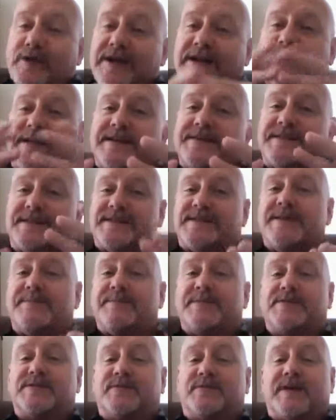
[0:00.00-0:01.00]
really is the
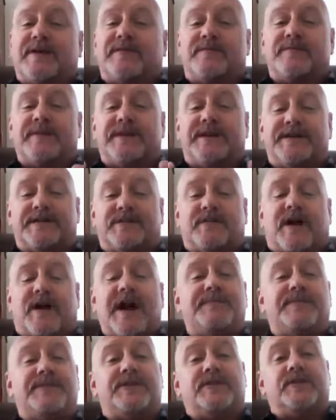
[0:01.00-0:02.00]
simplest way for me to
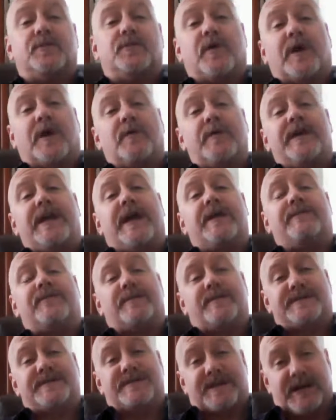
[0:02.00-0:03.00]
describe to you where we came
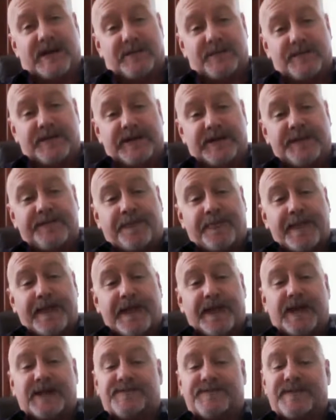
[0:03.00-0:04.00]
from as a company.
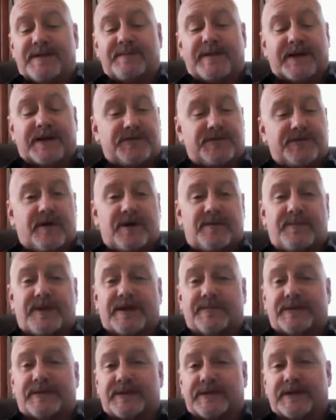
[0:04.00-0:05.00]
It's been my joy to be
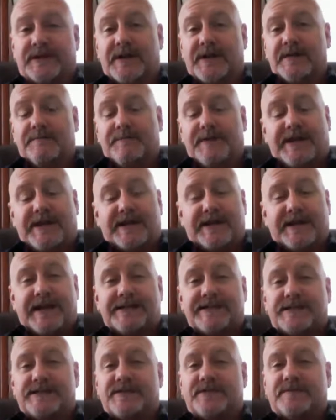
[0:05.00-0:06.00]
able to be
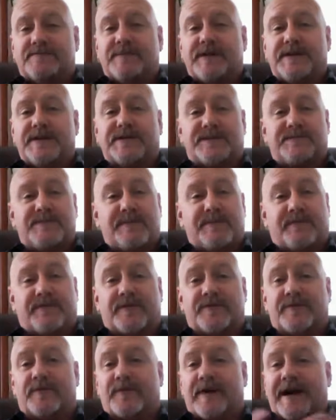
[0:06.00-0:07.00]
connected to business people
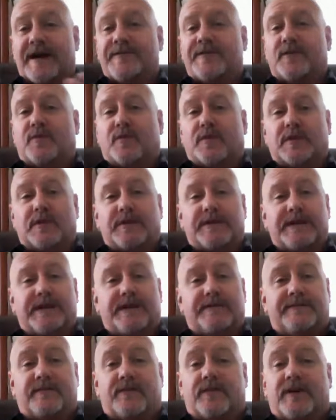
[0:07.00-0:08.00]
from around the world
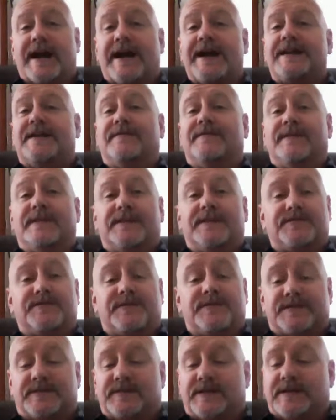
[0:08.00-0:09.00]
in a variety of
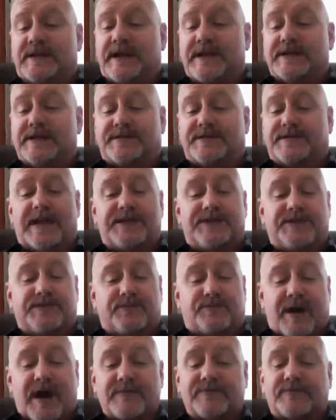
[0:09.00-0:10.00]
industries. As
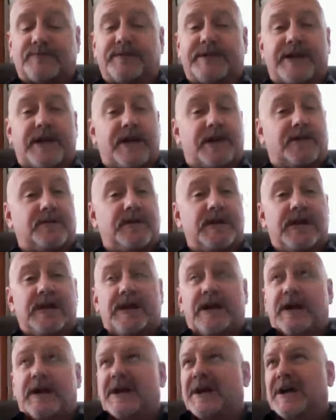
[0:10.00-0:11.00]
you probably know,
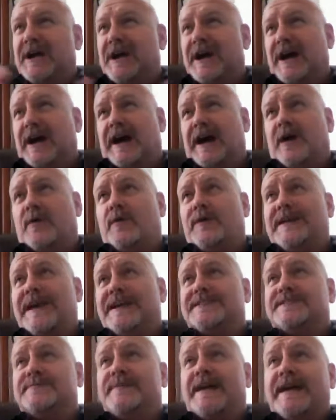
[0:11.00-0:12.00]
I would
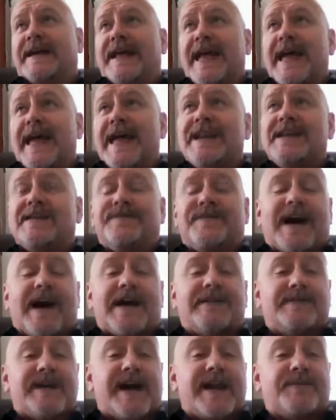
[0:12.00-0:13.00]
estimate
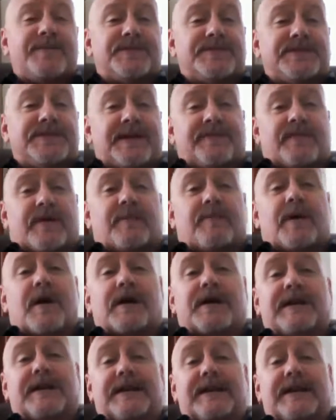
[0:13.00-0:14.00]
85–90% of our
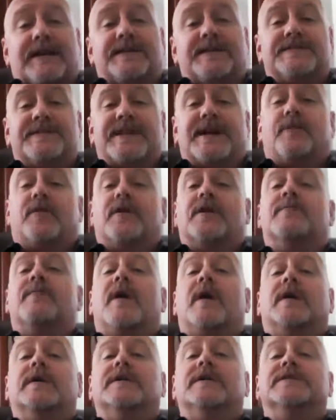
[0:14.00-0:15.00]
market is network
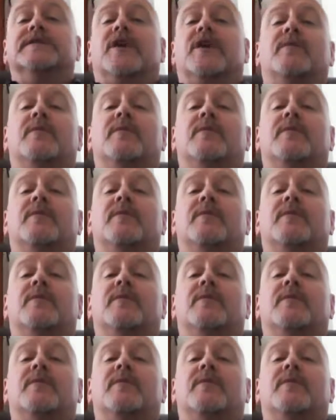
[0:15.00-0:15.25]
marketers,